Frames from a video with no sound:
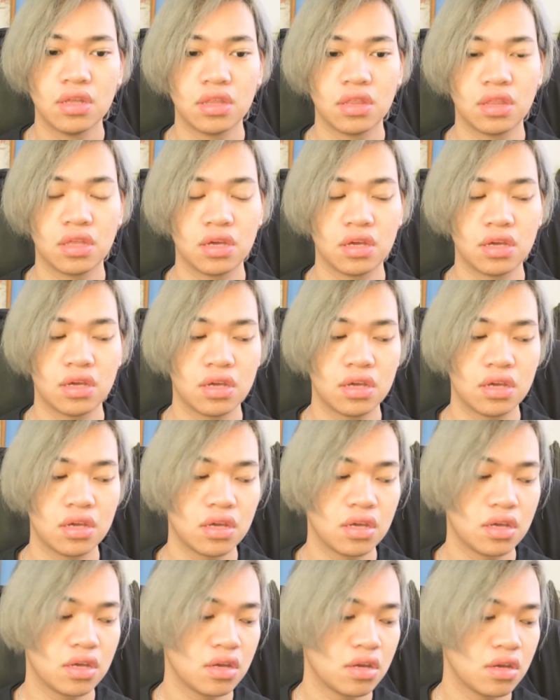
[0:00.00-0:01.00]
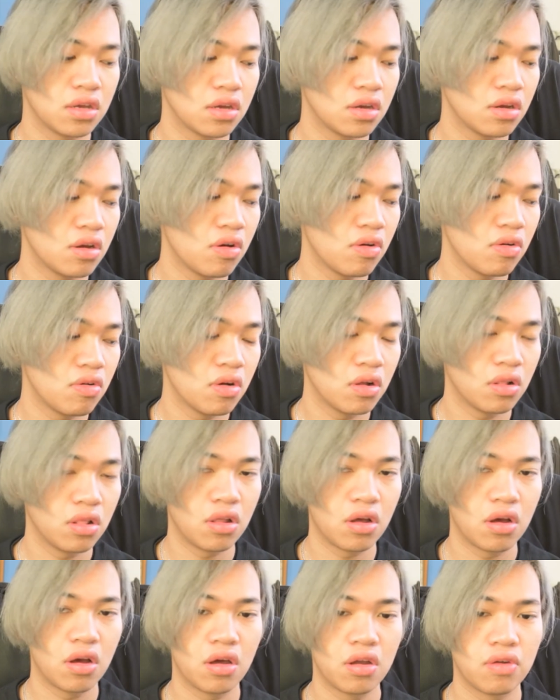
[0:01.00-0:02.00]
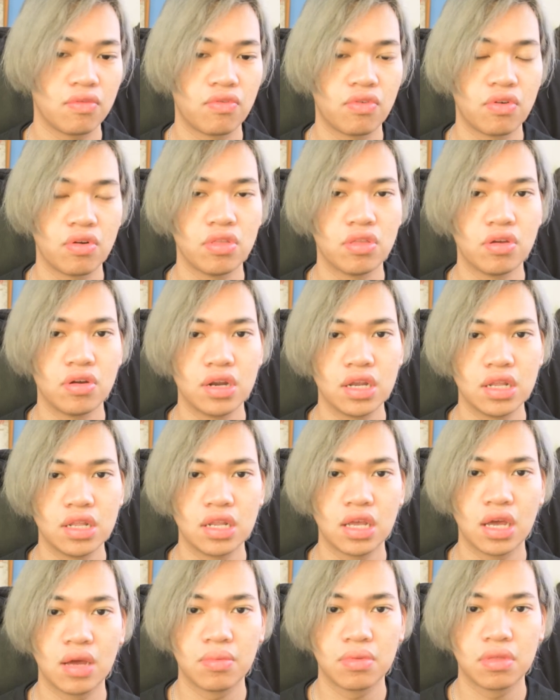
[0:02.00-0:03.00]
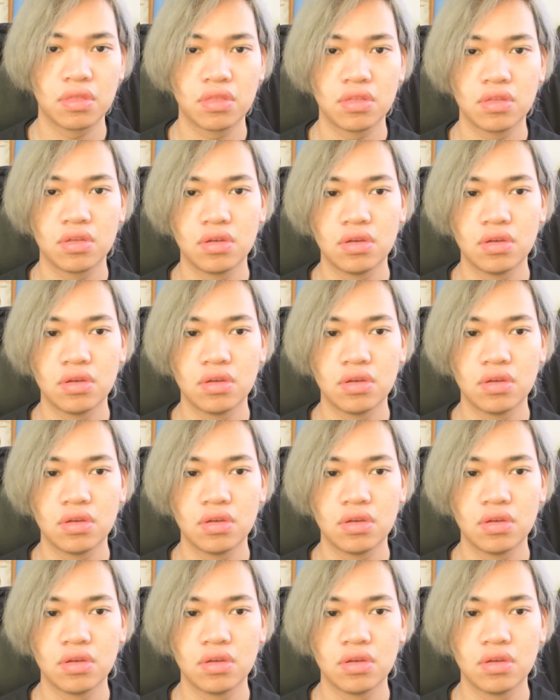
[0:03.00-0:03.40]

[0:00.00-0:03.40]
They go a lot further in depth